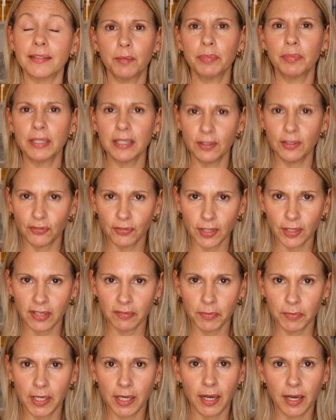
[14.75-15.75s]
please forgive
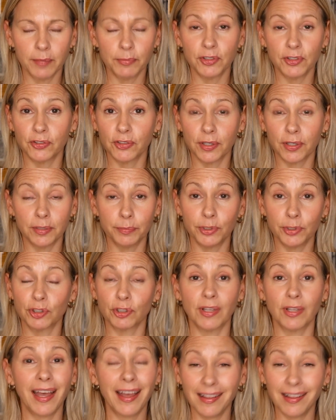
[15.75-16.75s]
me, I'm just going to butcher the
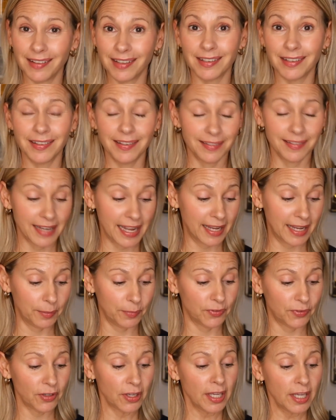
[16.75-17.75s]
hell out of these names.